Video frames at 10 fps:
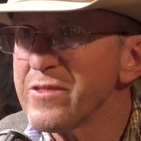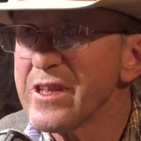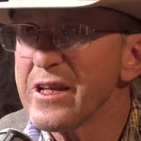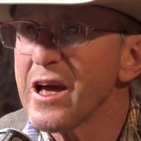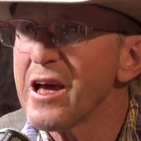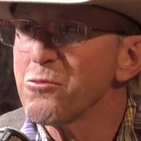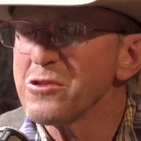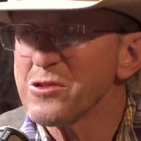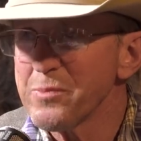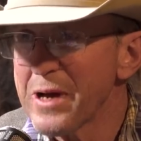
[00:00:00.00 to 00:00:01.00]
that I
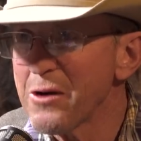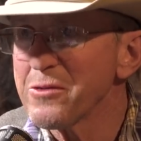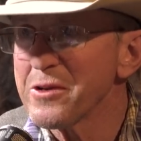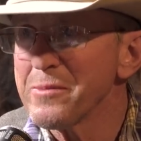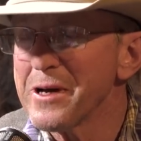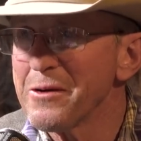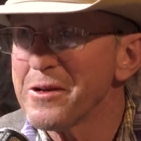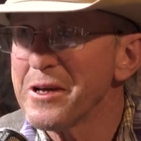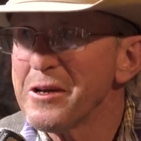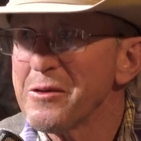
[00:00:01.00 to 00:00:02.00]
was pouting about.
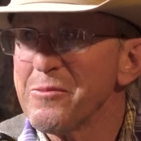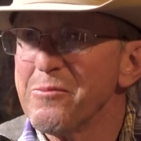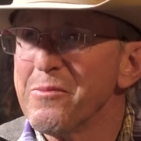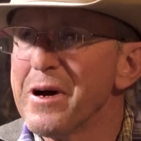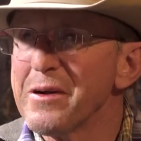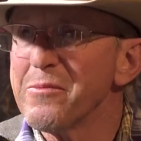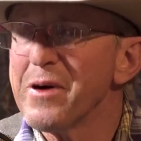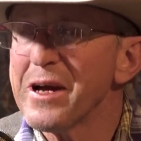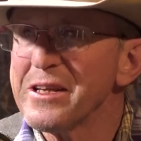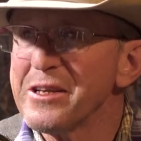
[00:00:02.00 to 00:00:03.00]

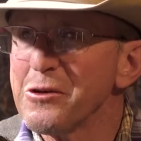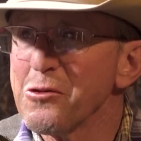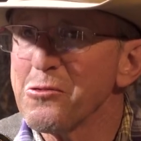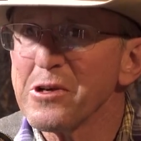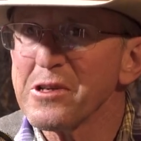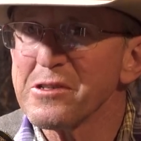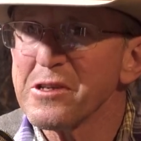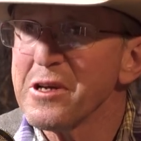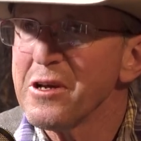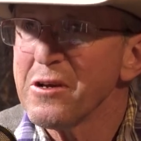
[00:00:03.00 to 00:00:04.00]
My deal was,
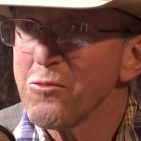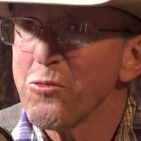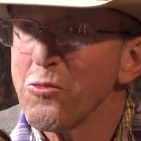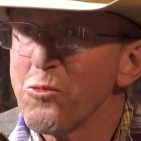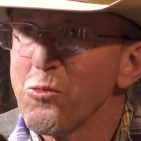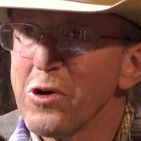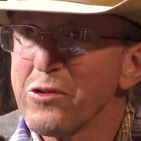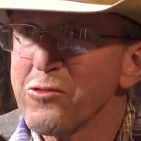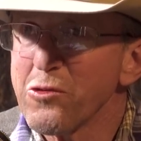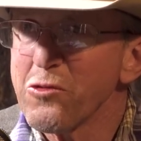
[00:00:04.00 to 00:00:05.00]

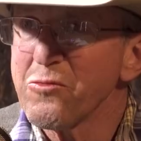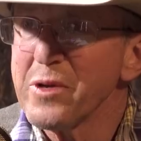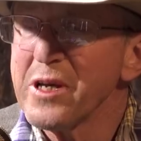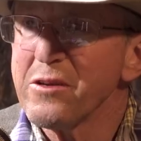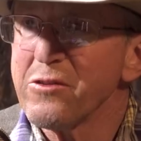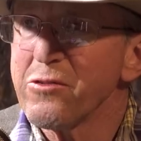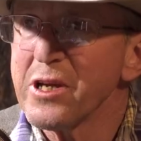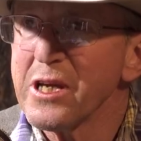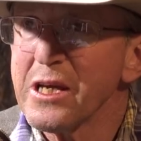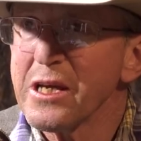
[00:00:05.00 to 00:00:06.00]
what drove me to
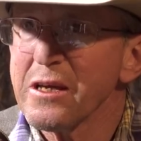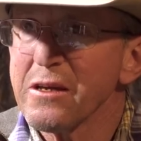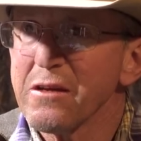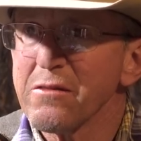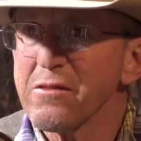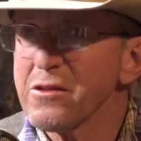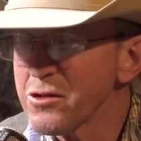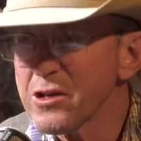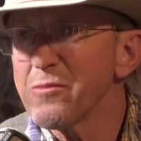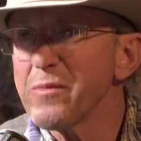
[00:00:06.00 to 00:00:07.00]
drink.
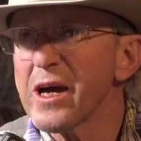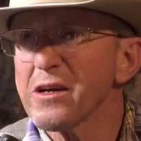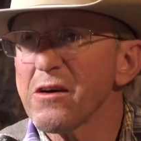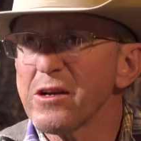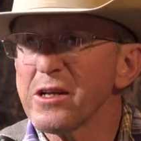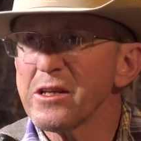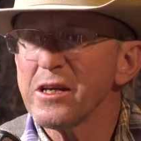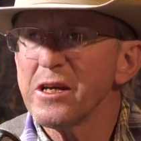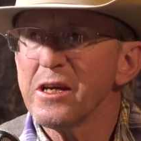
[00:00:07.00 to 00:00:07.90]
Looking back on it,